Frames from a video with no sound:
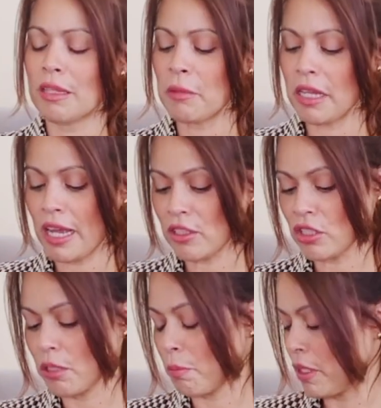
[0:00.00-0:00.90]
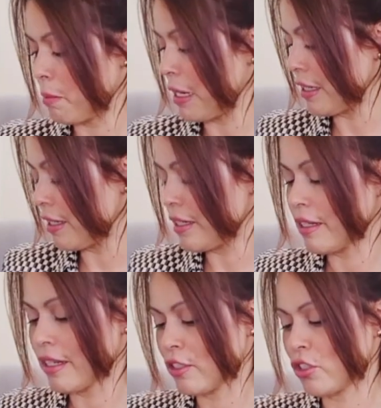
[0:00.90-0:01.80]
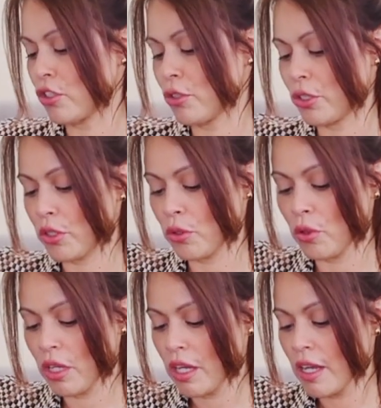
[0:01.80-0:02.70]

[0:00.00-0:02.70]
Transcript: Let me actually put it back in and show you